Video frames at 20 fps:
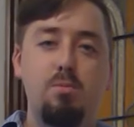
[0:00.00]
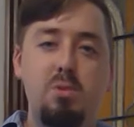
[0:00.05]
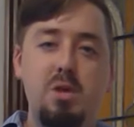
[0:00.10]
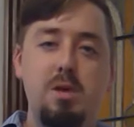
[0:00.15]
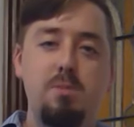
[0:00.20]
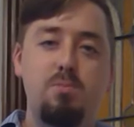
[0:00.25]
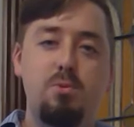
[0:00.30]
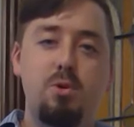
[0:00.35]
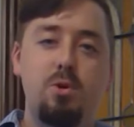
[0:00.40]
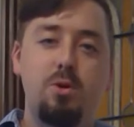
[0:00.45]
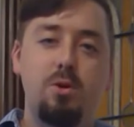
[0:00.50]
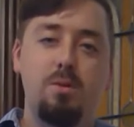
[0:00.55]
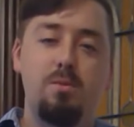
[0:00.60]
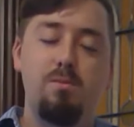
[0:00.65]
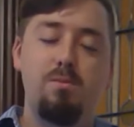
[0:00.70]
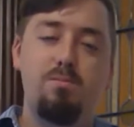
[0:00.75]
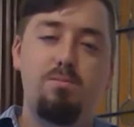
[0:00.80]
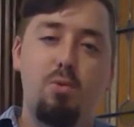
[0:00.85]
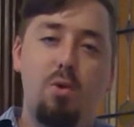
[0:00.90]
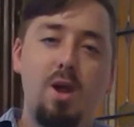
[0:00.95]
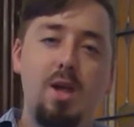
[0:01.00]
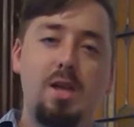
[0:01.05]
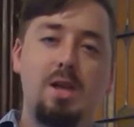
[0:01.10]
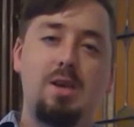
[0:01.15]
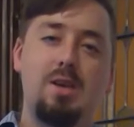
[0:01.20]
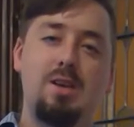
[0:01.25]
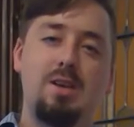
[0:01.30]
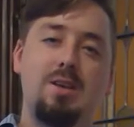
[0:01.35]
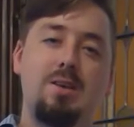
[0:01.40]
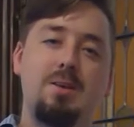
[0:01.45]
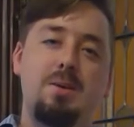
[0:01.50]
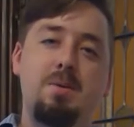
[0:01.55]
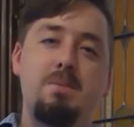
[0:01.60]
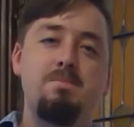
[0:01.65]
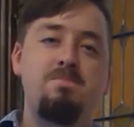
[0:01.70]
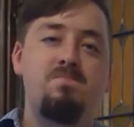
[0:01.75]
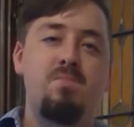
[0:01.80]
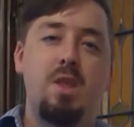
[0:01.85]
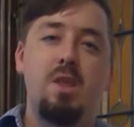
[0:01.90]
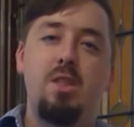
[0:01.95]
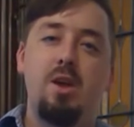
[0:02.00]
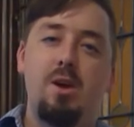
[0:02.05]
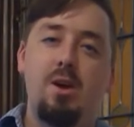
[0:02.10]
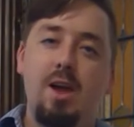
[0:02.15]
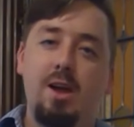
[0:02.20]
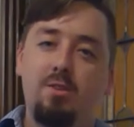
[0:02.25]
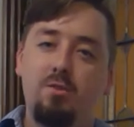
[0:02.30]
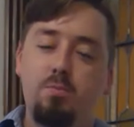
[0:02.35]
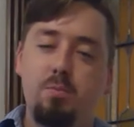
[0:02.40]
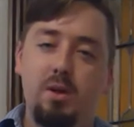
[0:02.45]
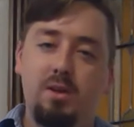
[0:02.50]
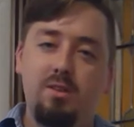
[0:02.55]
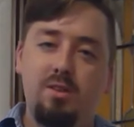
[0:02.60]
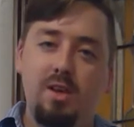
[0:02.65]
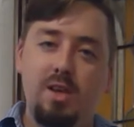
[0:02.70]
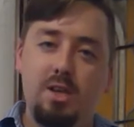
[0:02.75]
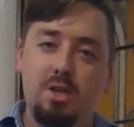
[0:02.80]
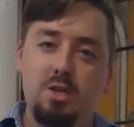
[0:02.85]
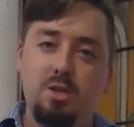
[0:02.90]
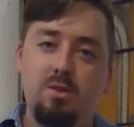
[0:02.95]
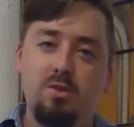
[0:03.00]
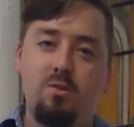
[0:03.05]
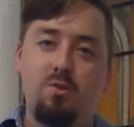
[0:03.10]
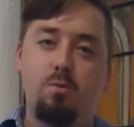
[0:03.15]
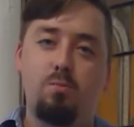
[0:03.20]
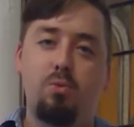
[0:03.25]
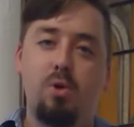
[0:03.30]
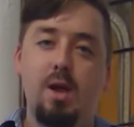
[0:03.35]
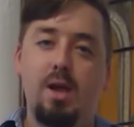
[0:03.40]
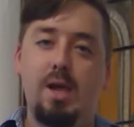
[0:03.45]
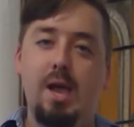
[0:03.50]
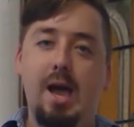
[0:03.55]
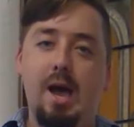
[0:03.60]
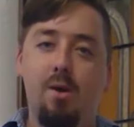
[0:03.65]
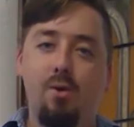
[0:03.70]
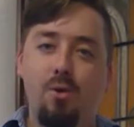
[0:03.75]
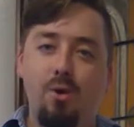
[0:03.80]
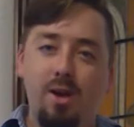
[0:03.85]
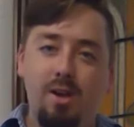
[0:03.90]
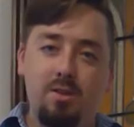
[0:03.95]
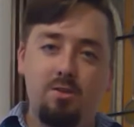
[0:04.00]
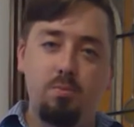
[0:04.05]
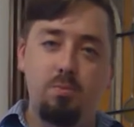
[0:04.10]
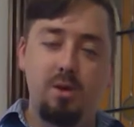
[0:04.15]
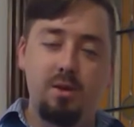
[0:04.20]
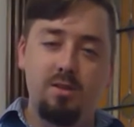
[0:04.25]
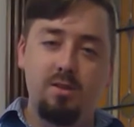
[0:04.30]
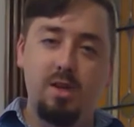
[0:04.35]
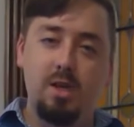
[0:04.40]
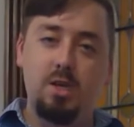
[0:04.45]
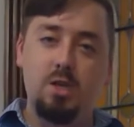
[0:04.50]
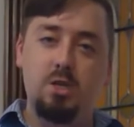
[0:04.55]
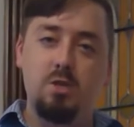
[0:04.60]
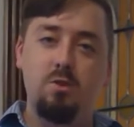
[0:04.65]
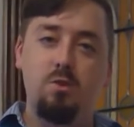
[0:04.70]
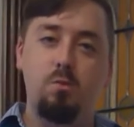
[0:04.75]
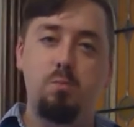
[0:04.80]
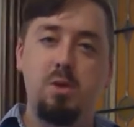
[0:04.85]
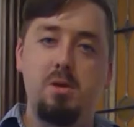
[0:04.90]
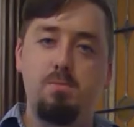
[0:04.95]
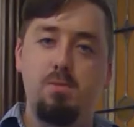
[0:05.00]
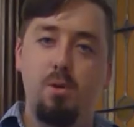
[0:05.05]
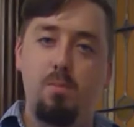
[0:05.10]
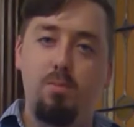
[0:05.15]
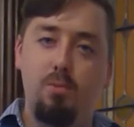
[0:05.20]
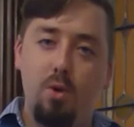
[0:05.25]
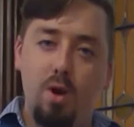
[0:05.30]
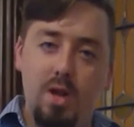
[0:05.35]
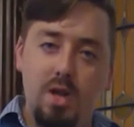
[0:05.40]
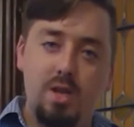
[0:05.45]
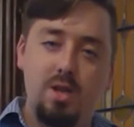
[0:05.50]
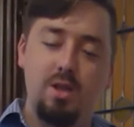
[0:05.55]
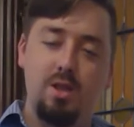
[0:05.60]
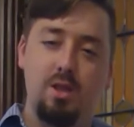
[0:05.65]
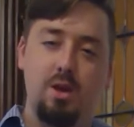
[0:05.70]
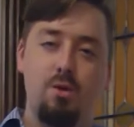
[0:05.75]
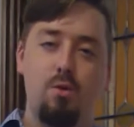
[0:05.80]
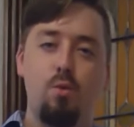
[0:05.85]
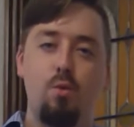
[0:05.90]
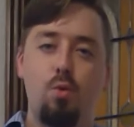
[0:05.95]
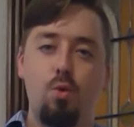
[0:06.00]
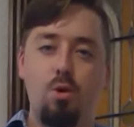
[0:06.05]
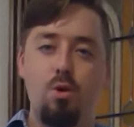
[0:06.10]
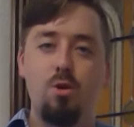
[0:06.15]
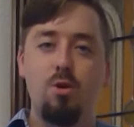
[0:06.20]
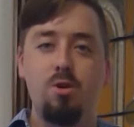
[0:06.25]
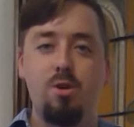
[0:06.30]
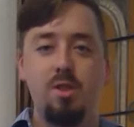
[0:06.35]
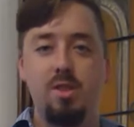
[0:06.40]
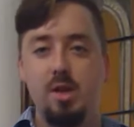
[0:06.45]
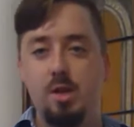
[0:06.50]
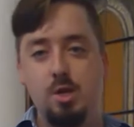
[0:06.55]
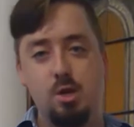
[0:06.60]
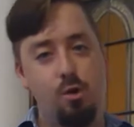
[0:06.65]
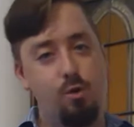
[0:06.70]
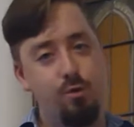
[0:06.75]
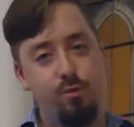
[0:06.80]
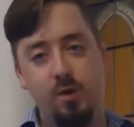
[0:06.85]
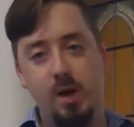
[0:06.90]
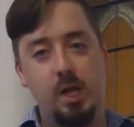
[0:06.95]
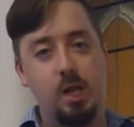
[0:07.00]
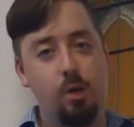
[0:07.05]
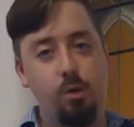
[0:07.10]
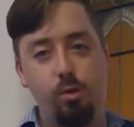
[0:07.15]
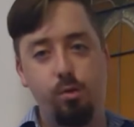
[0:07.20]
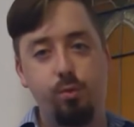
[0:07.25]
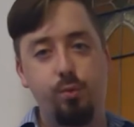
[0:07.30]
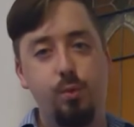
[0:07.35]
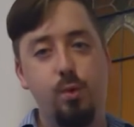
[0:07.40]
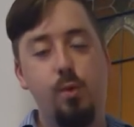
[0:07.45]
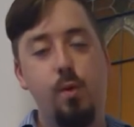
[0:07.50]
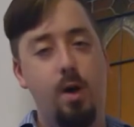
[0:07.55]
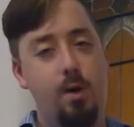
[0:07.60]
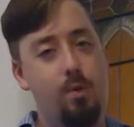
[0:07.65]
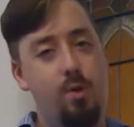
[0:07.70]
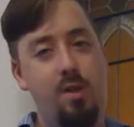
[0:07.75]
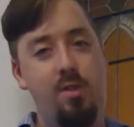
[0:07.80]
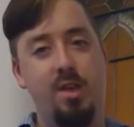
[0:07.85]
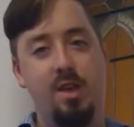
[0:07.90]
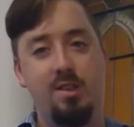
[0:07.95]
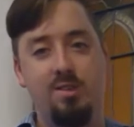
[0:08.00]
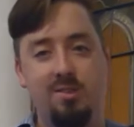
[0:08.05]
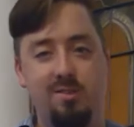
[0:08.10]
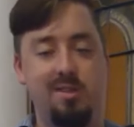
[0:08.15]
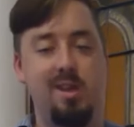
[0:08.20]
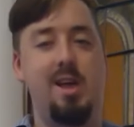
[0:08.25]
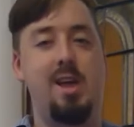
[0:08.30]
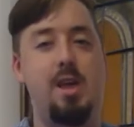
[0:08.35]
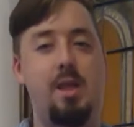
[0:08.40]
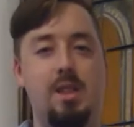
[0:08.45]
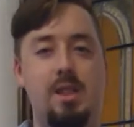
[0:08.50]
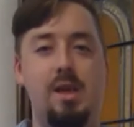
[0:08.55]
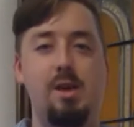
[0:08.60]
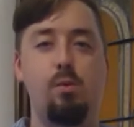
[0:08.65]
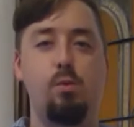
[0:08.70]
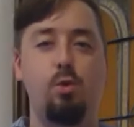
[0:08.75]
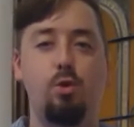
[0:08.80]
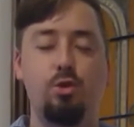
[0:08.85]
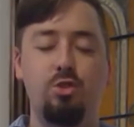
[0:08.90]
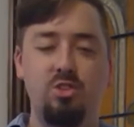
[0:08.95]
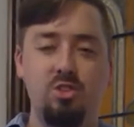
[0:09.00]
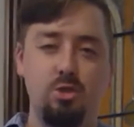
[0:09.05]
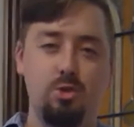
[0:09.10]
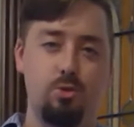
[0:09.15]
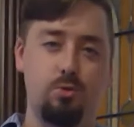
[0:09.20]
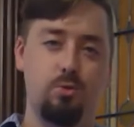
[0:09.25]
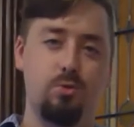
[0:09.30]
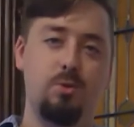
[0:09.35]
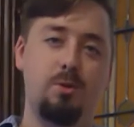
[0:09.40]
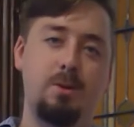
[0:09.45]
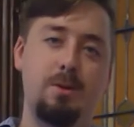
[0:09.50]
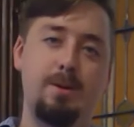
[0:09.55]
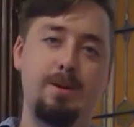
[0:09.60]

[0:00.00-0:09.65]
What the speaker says: People break their expectations, break our expectations. People break their word. They don't follow through on what they say they will do.